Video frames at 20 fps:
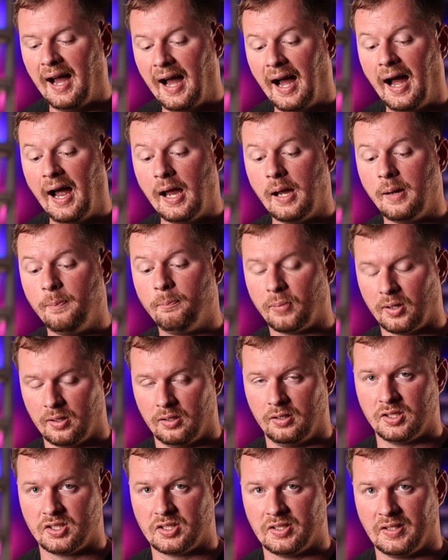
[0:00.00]
I
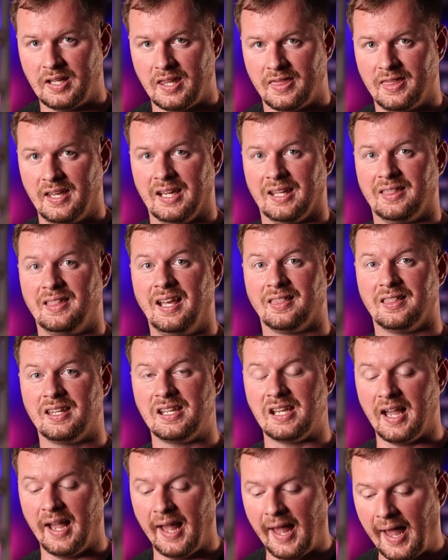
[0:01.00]
personally think that
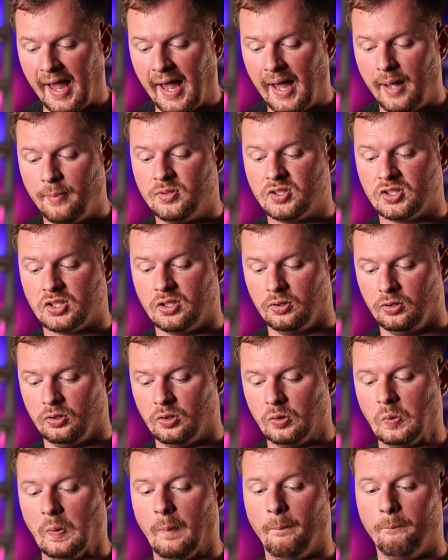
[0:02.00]
the
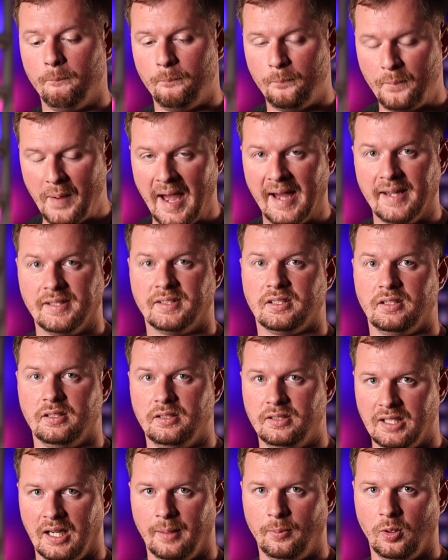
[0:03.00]
absolute
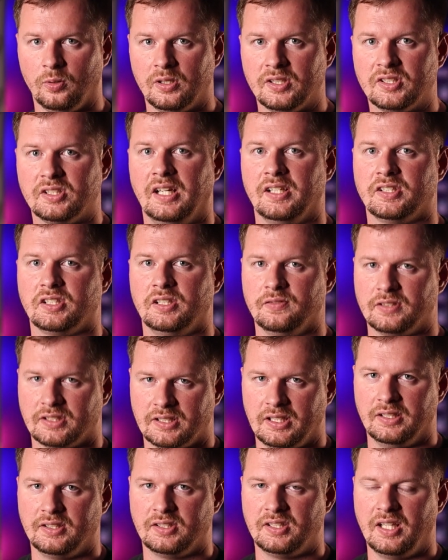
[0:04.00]
best double recessive
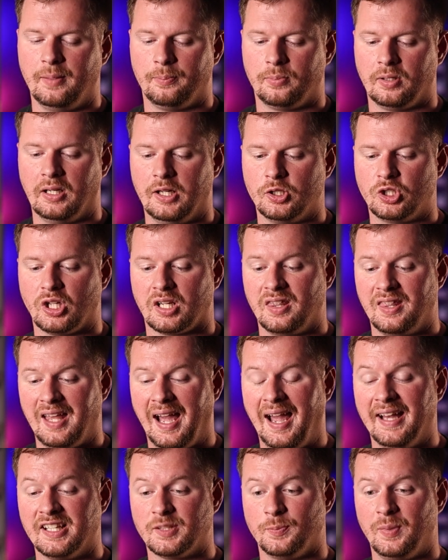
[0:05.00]
sunset project
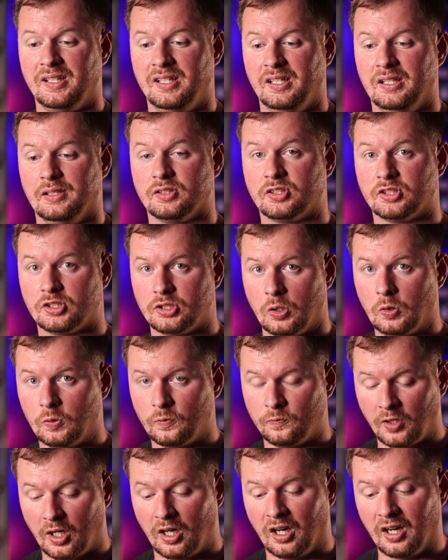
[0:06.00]
that has been hit so
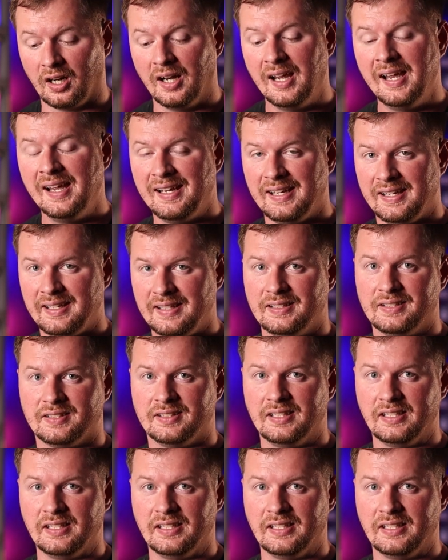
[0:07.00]
far is